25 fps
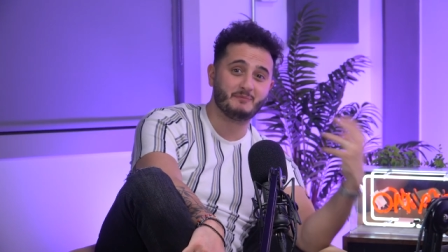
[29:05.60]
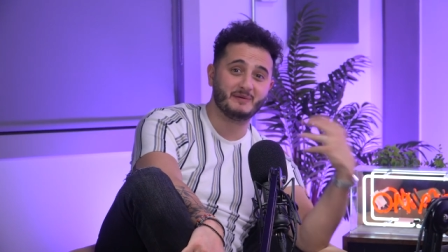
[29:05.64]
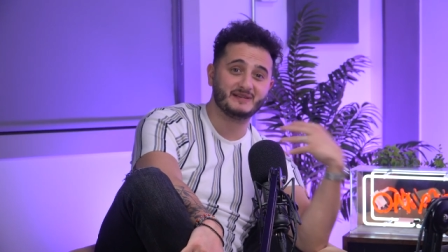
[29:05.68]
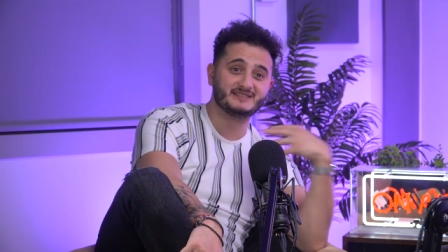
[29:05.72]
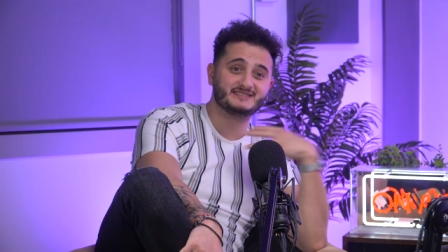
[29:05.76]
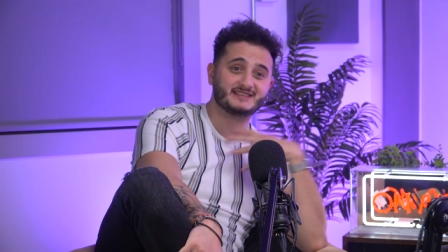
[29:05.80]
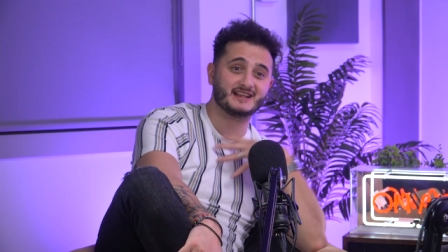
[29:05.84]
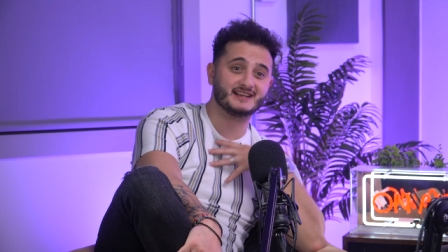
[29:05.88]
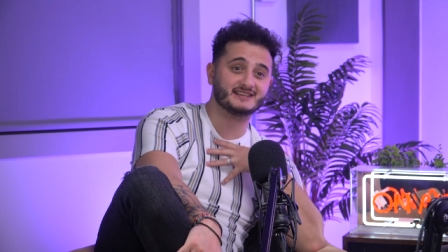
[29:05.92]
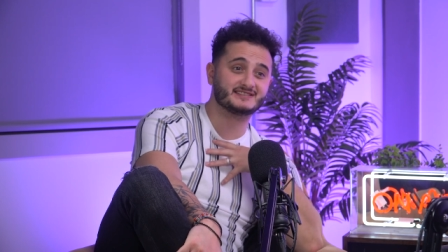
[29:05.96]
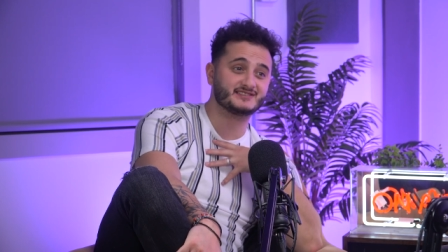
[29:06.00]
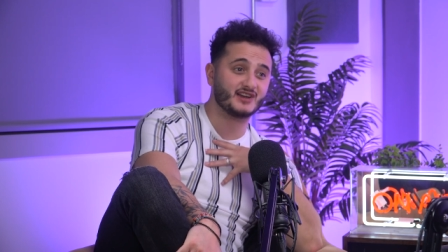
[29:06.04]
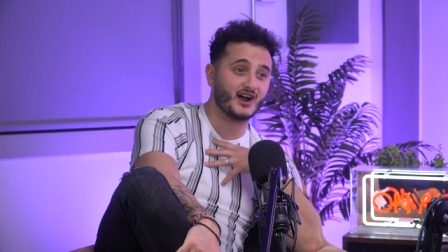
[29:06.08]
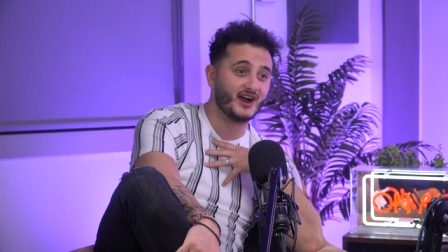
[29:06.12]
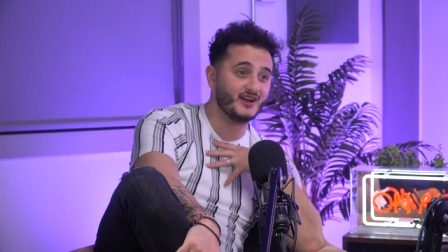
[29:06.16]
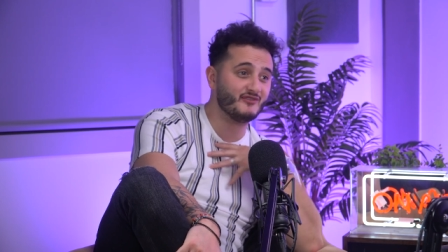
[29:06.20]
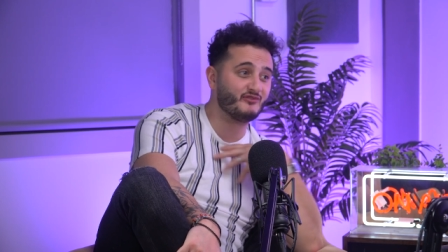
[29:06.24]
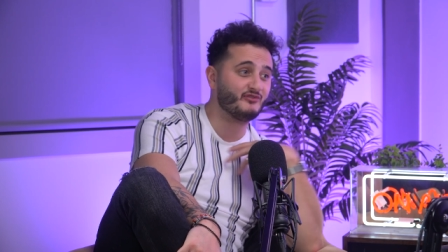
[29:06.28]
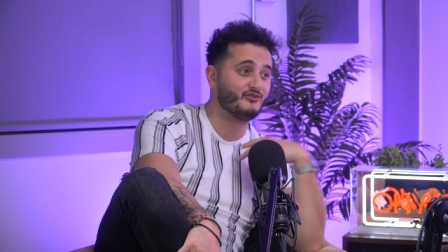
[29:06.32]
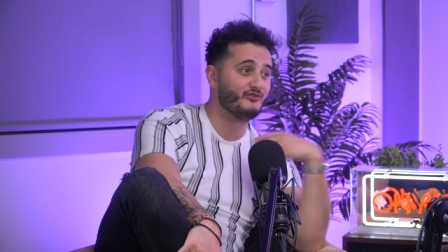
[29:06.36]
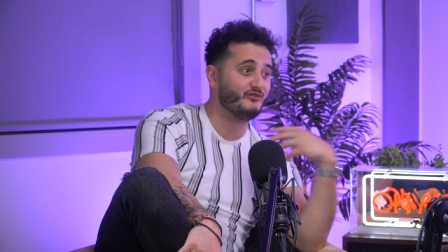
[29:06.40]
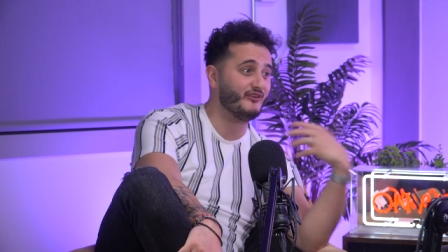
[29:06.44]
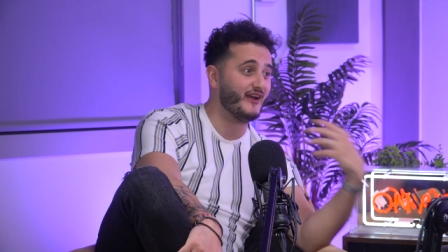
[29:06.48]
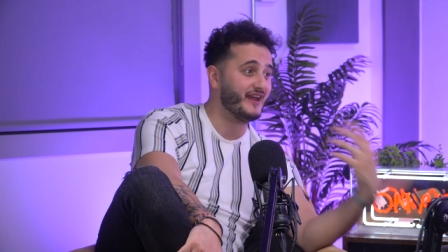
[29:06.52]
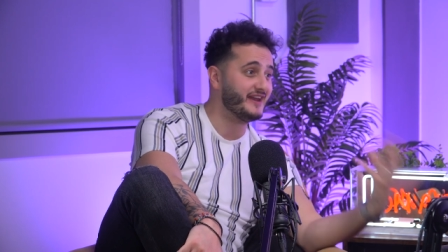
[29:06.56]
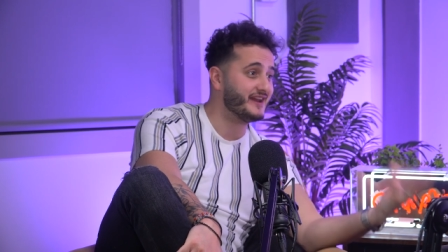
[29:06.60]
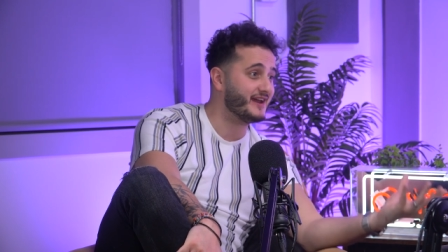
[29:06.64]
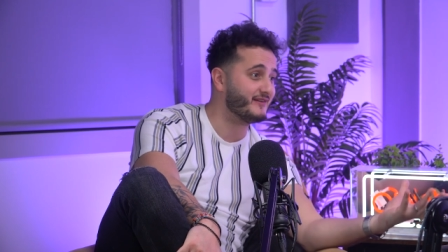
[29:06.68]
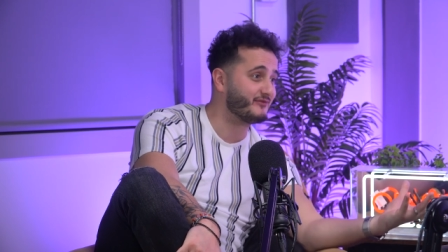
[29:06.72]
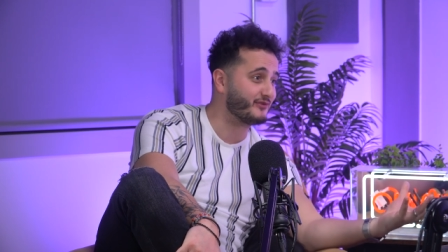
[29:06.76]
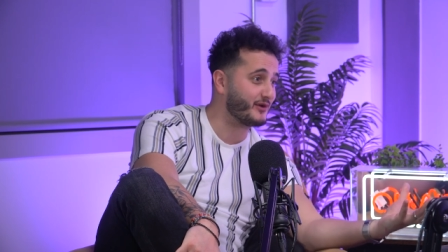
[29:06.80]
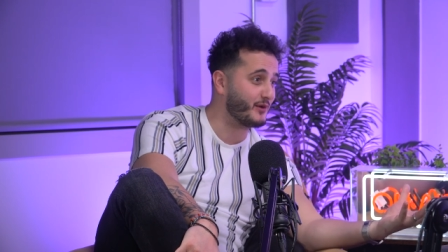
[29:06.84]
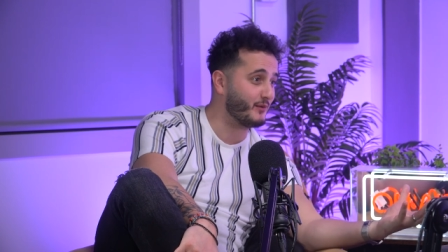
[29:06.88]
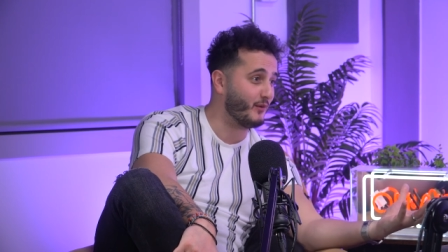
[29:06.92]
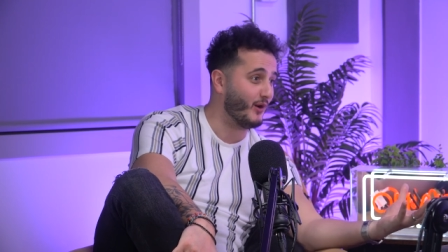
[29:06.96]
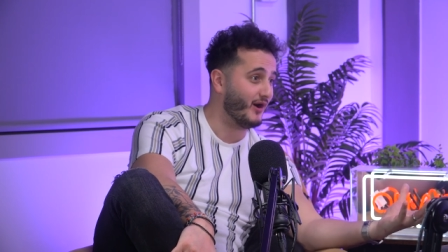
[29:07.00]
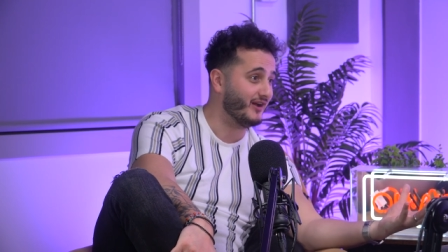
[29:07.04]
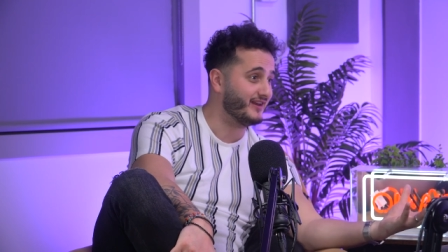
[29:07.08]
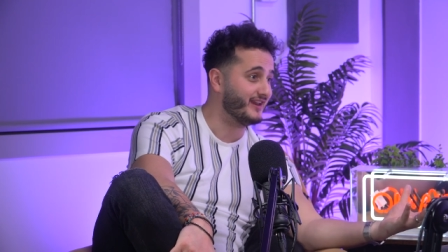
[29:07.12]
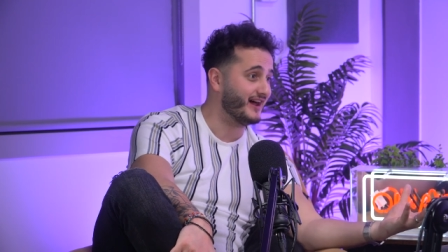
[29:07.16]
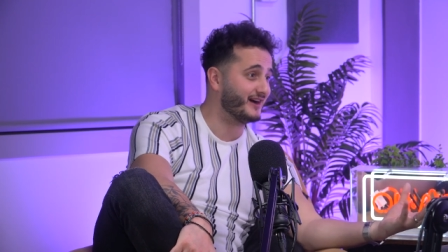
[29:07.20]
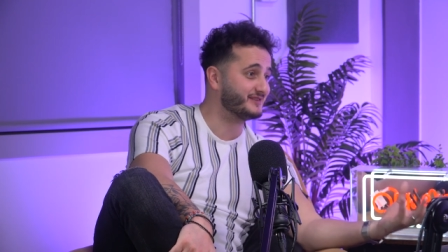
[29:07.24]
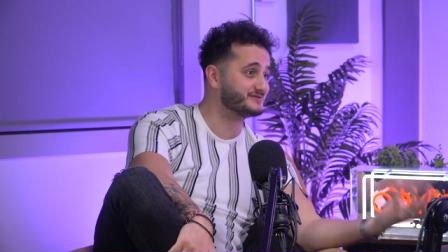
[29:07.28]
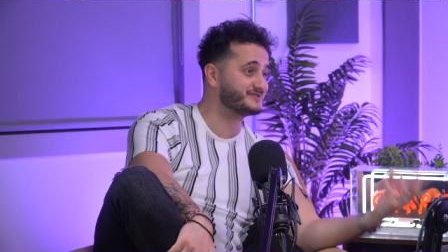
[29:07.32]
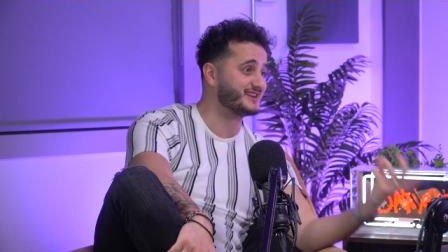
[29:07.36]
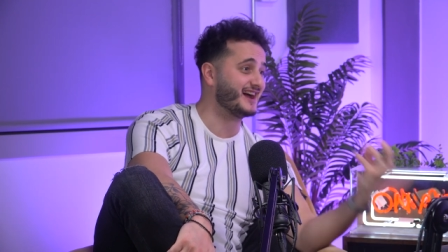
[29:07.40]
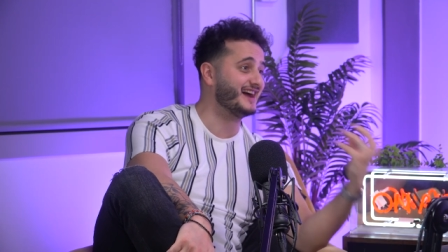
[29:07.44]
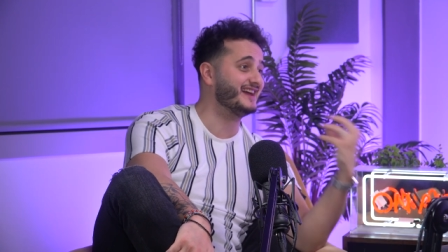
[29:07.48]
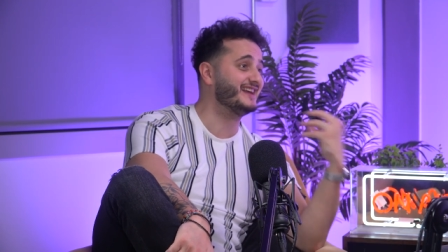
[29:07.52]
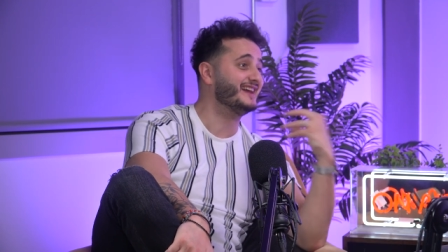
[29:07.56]
the biscuits I fed everyone.
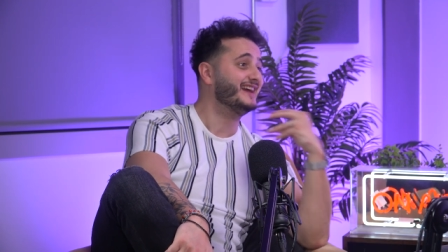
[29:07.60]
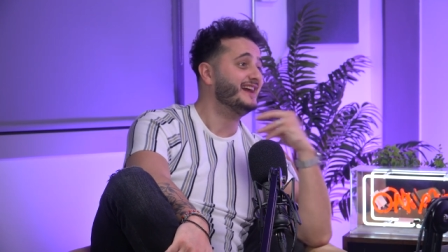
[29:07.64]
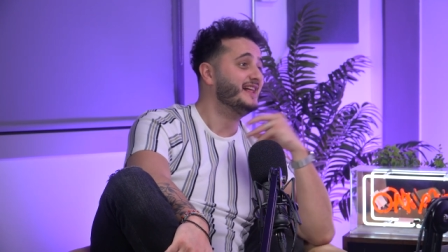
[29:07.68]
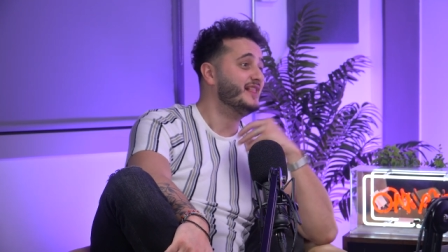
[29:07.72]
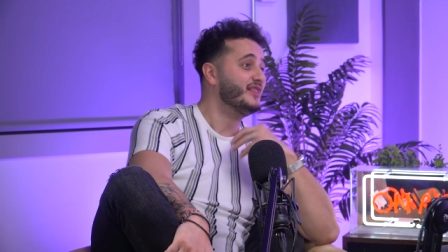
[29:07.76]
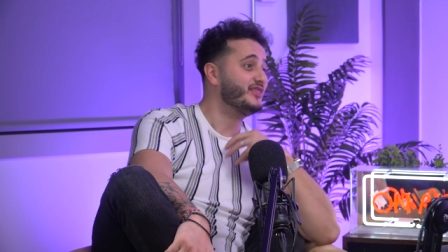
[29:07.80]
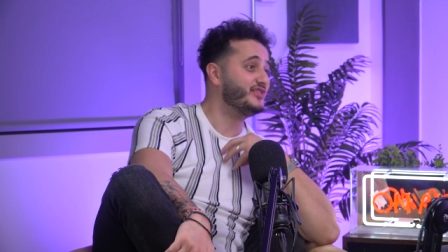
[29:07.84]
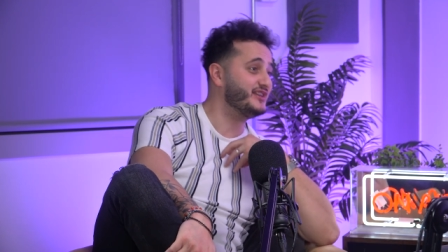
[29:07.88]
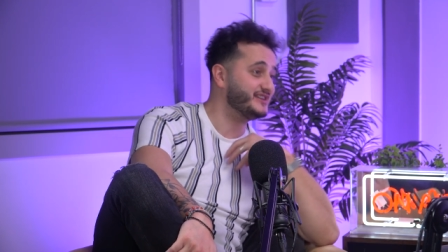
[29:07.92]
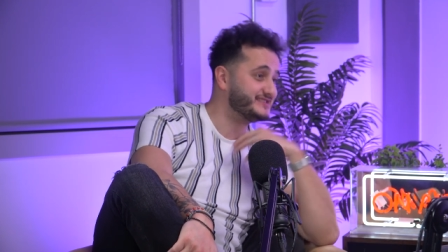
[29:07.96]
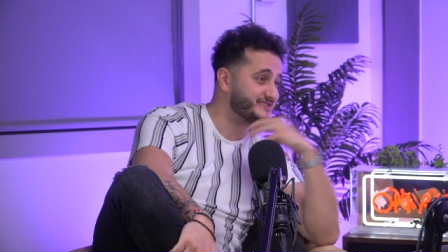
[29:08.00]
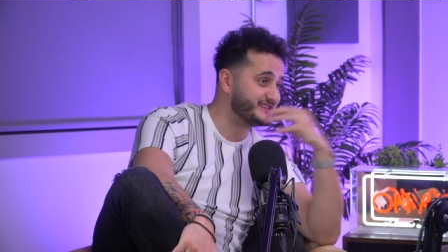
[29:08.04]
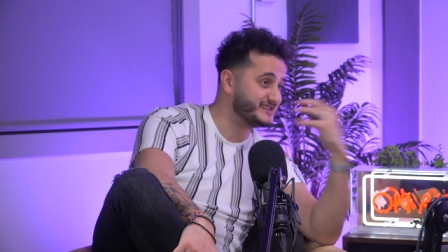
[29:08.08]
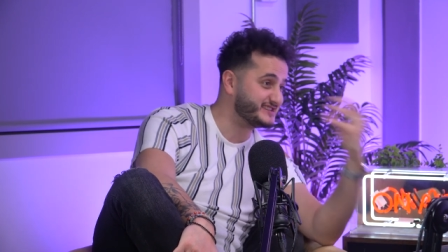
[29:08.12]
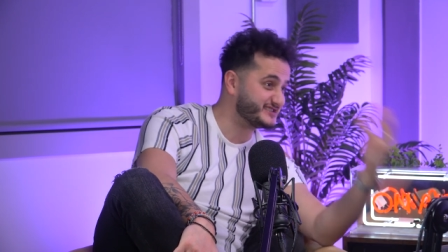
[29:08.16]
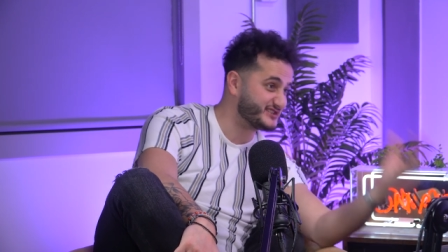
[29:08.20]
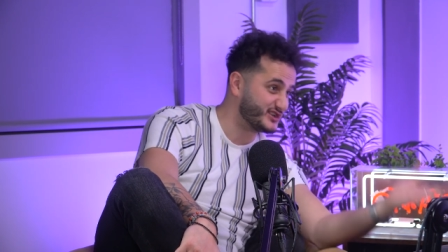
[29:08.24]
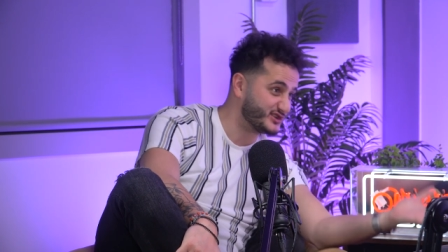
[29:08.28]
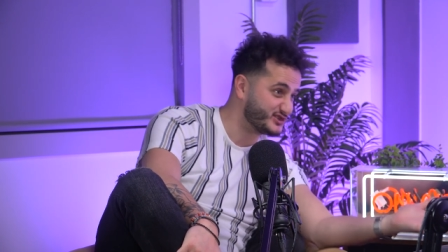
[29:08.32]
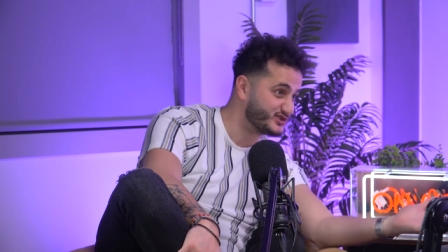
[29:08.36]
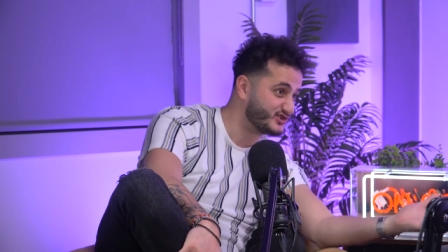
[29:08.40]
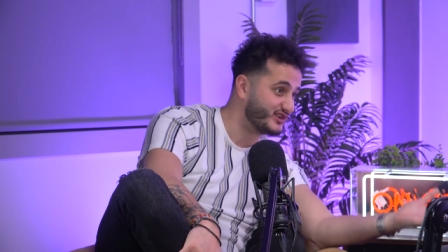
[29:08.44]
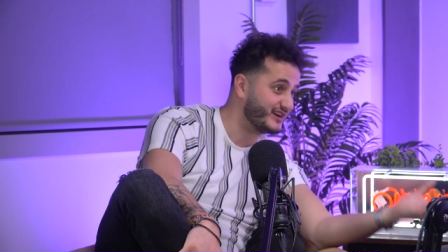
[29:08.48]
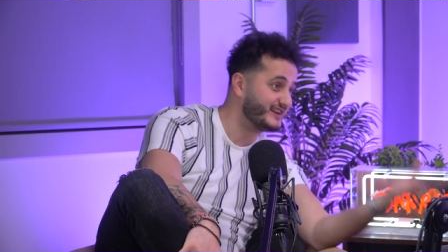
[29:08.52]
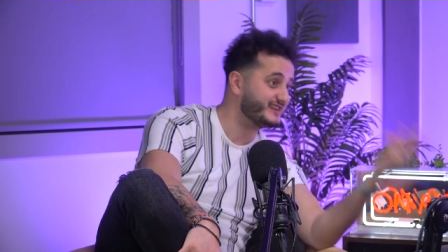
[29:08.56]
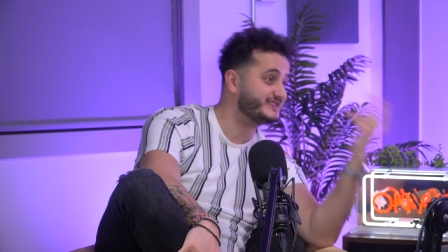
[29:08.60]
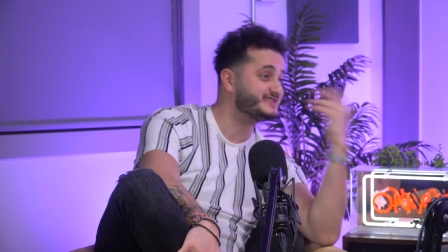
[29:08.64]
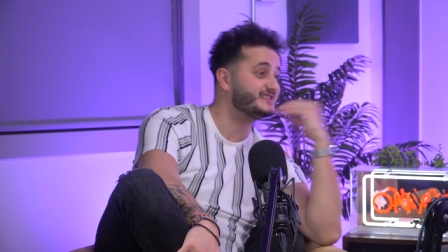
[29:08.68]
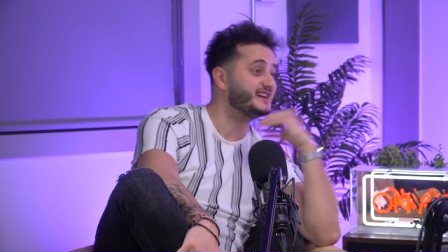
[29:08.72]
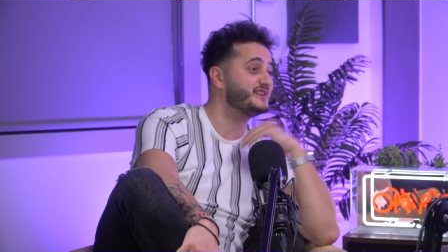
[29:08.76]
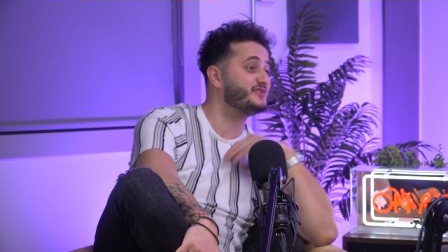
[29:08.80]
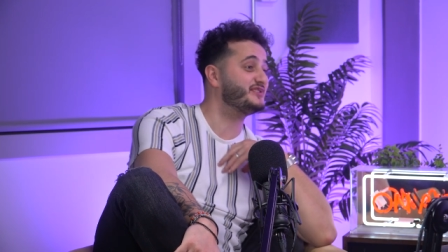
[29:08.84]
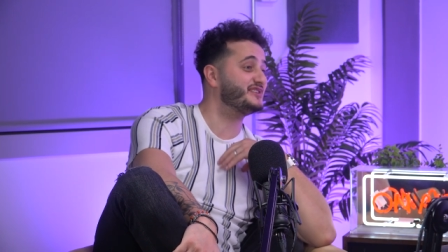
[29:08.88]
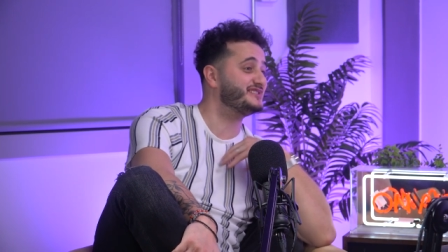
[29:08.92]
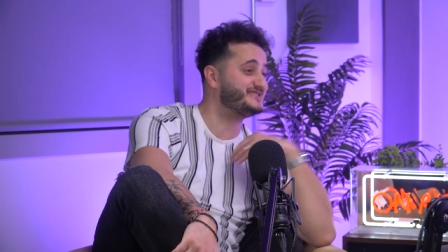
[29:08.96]
I was like, "This is the traitor.